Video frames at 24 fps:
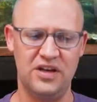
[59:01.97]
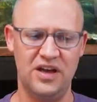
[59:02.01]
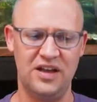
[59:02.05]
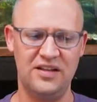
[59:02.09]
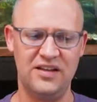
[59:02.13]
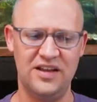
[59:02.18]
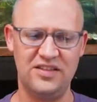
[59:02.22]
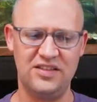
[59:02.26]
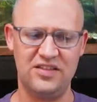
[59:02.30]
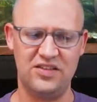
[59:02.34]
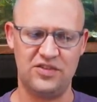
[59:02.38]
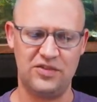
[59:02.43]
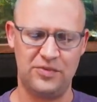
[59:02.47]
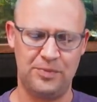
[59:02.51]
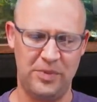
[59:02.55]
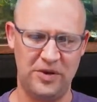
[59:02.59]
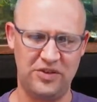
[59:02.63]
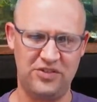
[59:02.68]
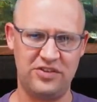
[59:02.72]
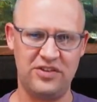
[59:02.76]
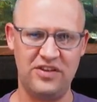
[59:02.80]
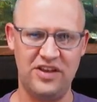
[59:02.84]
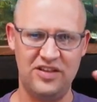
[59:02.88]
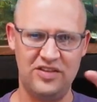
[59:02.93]
but I like the
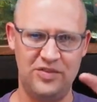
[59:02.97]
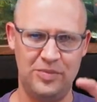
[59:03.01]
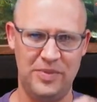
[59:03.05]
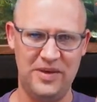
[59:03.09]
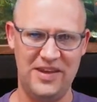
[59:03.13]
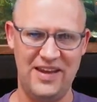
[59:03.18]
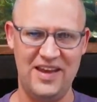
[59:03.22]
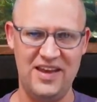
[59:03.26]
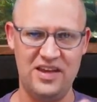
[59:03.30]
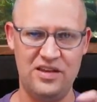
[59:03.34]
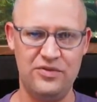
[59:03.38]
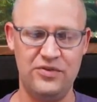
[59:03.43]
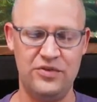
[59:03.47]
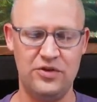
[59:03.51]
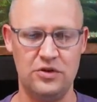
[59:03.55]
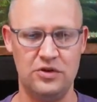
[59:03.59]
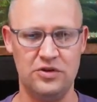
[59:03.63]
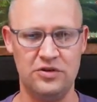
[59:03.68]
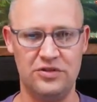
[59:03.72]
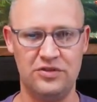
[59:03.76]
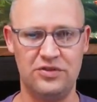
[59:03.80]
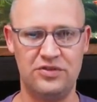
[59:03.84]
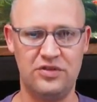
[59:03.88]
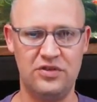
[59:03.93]
specialized
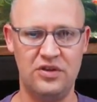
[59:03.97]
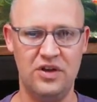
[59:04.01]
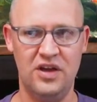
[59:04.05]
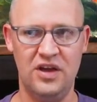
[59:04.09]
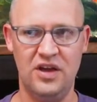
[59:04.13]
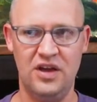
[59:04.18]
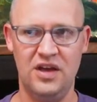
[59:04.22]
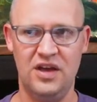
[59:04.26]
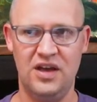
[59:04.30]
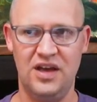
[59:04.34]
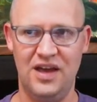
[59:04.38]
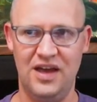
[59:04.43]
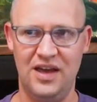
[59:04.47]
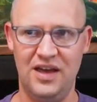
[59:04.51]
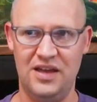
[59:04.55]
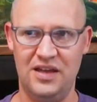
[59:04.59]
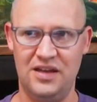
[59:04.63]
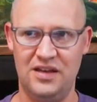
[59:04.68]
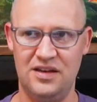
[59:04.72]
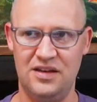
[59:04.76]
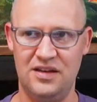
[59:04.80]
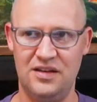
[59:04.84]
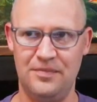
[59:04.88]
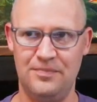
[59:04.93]
behaviors
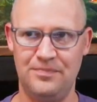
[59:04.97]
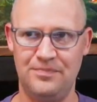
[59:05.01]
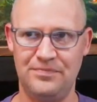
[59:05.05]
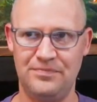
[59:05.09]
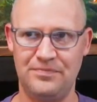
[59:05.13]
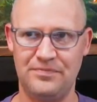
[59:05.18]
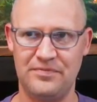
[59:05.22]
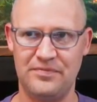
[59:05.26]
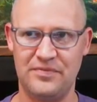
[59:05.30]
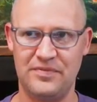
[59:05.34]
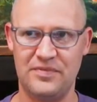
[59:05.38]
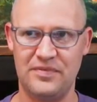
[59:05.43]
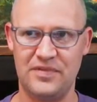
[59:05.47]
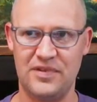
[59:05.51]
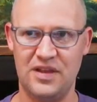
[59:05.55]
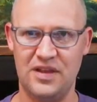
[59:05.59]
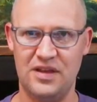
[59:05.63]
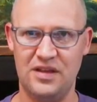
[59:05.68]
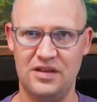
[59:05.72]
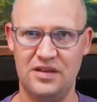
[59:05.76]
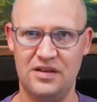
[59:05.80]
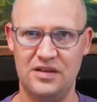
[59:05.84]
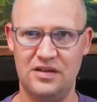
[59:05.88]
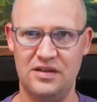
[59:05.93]
and
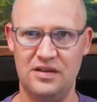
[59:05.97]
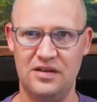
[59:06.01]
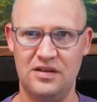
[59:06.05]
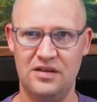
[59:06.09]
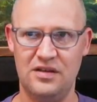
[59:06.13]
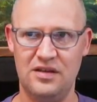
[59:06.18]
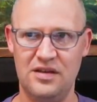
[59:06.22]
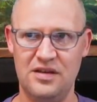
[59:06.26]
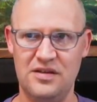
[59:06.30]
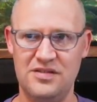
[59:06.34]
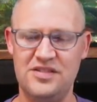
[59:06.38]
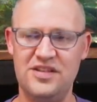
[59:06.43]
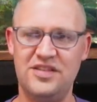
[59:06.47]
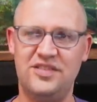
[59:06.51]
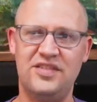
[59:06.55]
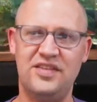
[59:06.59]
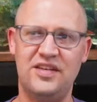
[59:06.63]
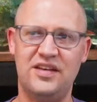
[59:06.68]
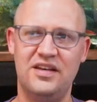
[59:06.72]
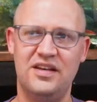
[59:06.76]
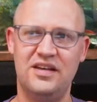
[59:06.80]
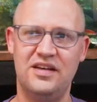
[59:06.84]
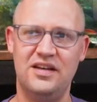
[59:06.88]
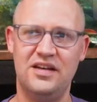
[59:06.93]

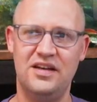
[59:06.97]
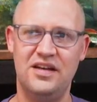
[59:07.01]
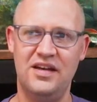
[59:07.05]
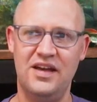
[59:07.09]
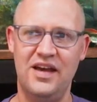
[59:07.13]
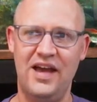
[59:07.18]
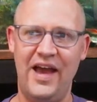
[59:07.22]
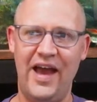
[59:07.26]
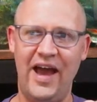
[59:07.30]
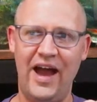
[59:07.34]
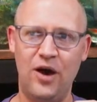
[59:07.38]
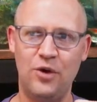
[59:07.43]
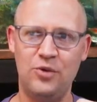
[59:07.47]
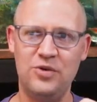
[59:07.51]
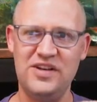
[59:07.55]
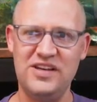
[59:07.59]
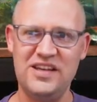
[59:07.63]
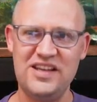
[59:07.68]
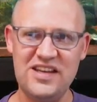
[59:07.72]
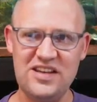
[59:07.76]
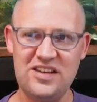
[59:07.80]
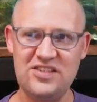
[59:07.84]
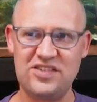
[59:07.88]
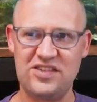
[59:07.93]
just how
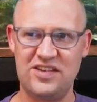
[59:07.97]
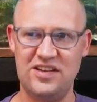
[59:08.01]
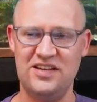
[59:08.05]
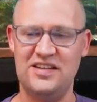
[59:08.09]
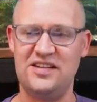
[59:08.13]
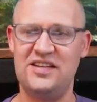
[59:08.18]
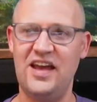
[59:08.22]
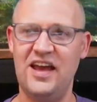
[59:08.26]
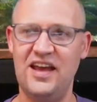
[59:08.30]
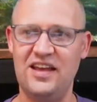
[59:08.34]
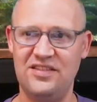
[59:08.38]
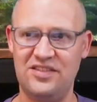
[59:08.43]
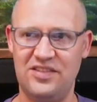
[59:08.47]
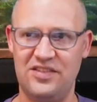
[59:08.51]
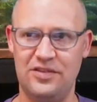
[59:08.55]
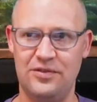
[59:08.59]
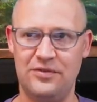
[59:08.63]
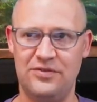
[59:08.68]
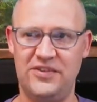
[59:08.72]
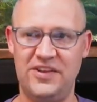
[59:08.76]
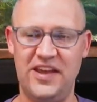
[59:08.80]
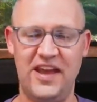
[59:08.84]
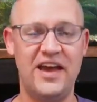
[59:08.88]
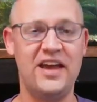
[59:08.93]
niche
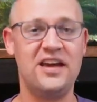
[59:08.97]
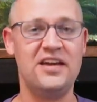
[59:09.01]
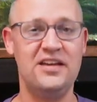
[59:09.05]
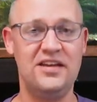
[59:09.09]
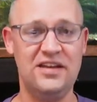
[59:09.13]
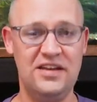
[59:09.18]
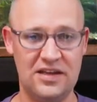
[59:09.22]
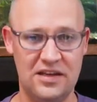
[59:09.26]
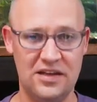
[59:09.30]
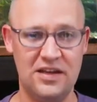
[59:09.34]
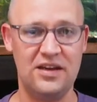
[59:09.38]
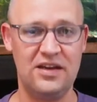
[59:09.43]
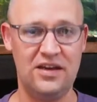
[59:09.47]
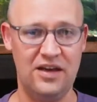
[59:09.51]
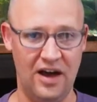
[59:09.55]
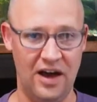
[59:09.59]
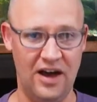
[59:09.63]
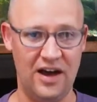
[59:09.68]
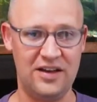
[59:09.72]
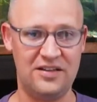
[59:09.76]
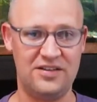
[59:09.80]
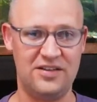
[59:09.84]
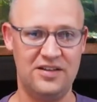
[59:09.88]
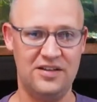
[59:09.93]
intensive Tanganyika
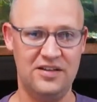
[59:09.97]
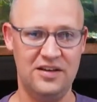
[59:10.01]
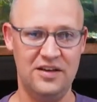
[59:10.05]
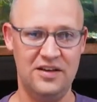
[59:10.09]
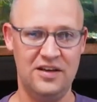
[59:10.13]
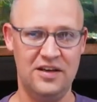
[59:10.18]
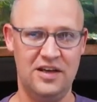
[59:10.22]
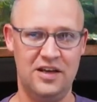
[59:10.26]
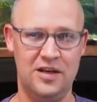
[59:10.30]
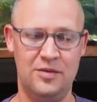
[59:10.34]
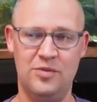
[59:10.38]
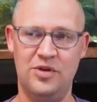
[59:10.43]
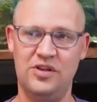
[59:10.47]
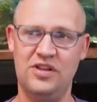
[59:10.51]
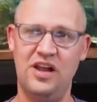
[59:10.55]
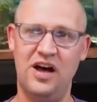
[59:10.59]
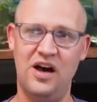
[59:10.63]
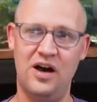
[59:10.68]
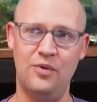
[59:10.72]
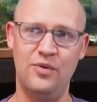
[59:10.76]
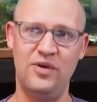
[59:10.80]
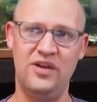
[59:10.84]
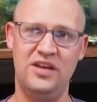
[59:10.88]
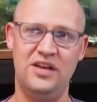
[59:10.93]
got. In
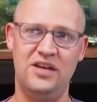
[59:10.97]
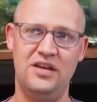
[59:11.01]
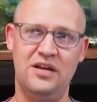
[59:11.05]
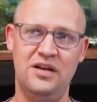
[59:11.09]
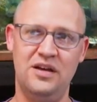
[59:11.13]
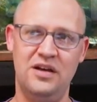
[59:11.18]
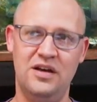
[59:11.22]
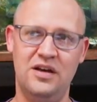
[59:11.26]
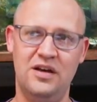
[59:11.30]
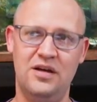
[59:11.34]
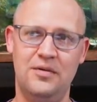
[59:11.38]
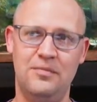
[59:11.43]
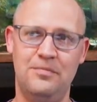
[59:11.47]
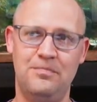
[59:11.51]
Malawi,